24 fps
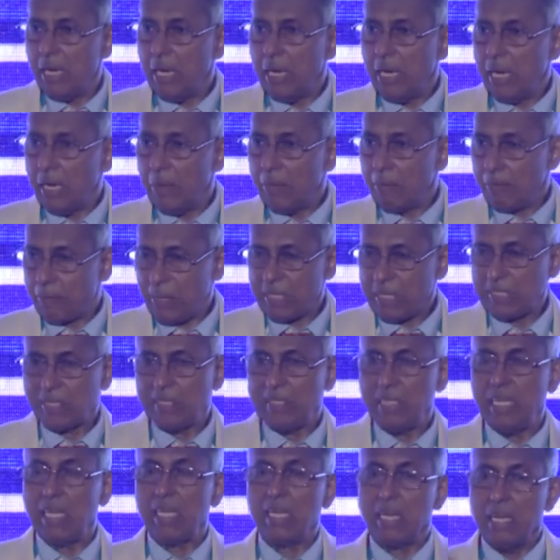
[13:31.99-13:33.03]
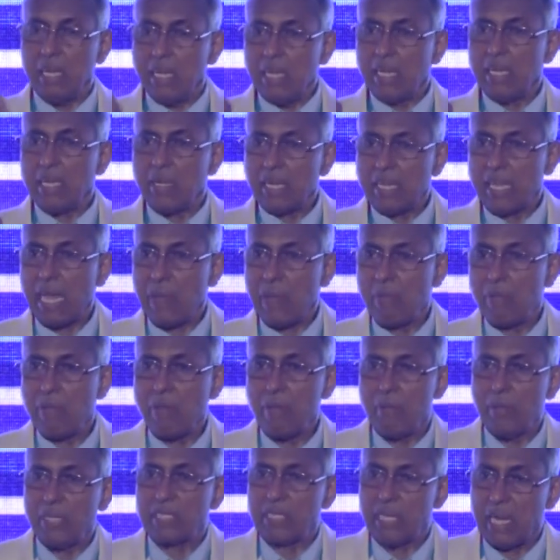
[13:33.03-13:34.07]
uh, pass there can be
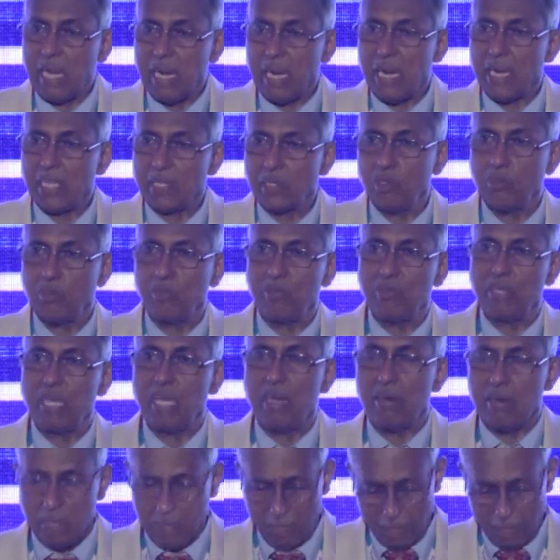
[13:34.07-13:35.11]
missed unless you feel and